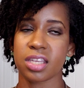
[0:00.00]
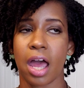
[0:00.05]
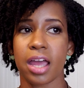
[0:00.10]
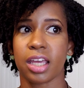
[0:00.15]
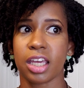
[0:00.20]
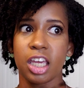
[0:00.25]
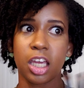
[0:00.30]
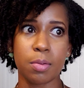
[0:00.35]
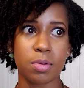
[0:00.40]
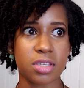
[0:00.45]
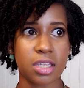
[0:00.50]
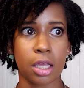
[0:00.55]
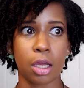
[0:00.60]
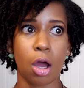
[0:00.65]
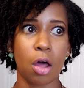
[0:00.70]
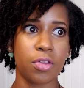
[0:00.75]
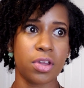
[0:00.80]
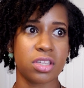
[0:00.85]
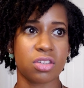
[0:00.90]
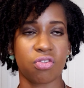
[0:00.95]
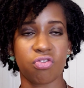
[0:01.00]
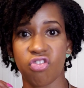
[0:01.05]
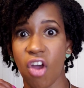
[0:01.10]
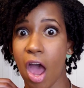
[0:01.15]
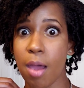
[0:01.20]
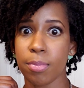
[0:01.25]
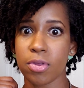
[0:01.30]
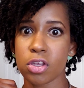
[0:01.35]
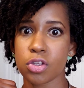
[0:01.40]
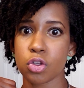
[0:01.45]
I keep seeing all these
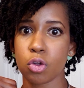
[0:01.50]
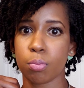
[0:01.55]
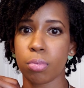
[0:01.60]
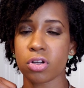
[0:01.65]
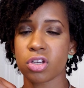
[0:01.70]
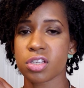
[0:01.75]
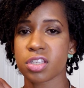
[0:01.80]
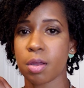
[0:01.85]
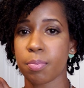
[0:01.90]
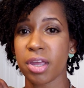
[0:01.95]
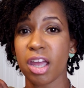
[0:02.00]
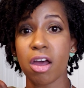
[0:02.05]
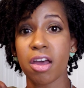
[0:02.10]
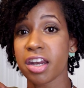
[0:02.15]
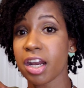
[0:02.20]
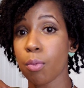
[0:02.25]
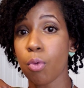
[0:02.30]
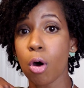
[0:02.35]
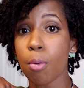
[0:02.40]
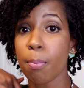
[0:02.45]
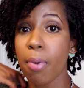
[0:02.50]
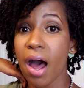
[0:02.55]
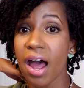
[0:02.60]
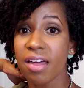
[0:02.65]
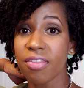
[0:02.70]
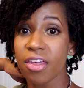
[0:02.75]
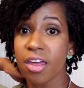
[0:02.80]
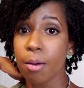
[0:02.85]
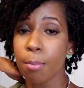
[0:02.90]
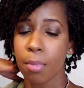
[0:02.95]
fabulous new brushes coming out and I won't buy
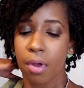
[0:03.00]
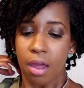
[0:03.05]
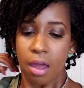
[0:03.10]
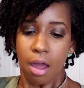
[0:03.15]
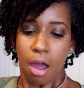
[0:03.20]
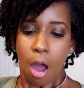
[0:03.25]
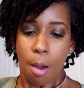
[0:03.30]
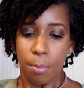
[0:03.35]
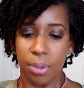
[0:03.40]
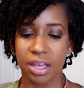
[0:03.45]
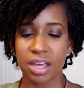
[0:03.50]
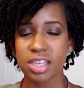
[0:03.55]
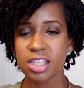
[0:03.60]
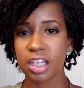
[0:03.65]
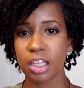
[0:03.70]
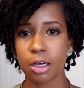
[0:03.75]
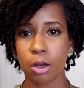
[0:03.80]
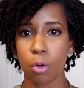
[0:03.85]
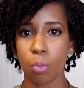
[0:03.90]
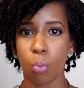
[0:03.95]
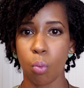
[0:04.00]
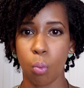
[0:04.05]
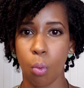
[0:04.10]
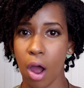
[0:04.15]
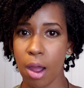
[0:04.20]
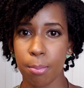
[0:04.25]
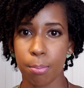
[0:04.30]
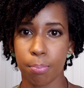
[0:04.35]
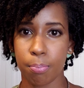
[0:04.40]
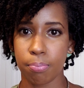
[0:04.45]
them because, you know,
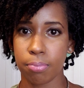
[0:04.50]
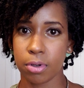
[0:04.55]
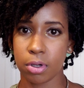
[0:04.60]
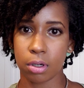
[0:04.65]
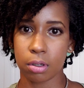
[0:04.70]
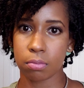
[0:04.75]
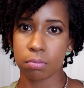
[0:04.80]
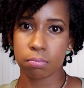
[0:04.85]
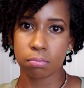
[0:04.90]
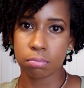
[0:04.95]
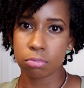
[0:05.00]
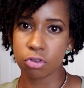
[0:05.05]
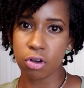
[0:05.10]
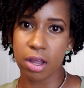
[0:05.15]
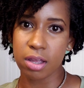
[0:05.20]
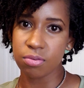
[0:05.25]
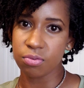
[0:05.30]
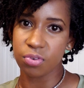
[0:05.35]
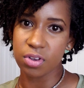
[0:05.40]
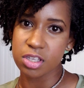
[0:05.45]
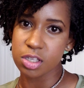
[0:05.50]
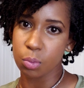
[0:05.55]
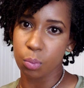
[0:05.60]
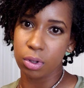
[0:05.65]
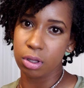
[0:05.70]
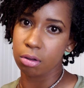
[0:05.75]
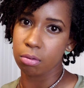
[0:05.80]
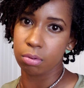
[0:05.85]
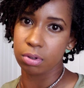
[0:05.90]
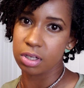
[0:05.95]
why, you know, try and fix a
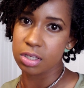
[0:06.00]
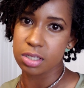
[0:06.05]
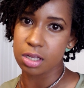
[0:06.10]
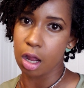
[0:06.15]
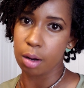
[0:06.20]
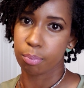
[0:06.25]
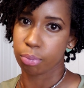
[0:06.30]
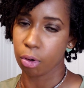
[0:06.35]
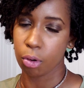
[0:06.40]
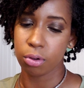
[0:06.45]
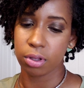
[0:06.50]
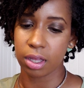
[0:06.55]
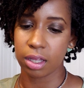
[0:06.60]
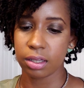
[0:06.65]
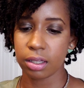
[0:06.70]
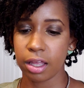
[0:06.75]
wheel when it's not broken.